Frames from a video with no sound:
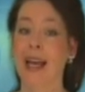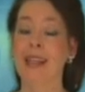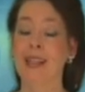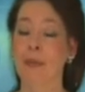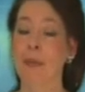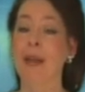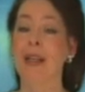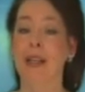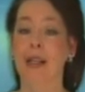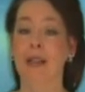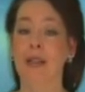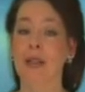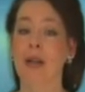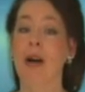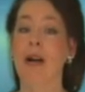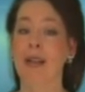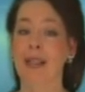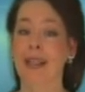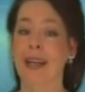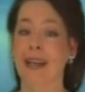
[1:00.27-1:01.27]
As a medical
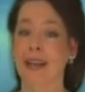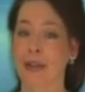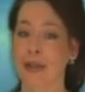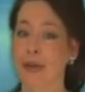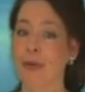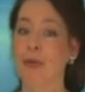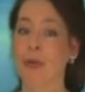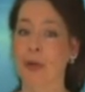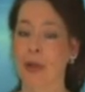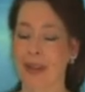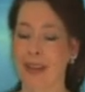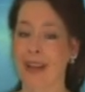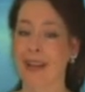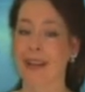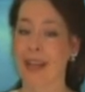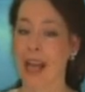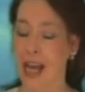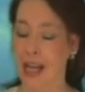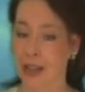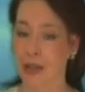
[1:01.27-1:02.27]
doctor, I knew what
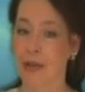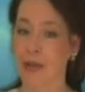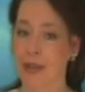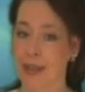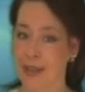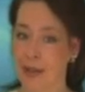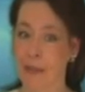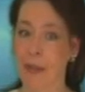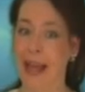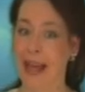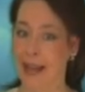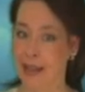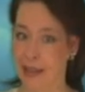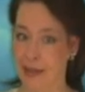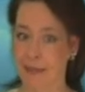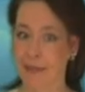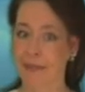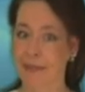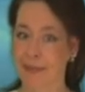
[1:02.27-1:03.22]
that diagnosis meant.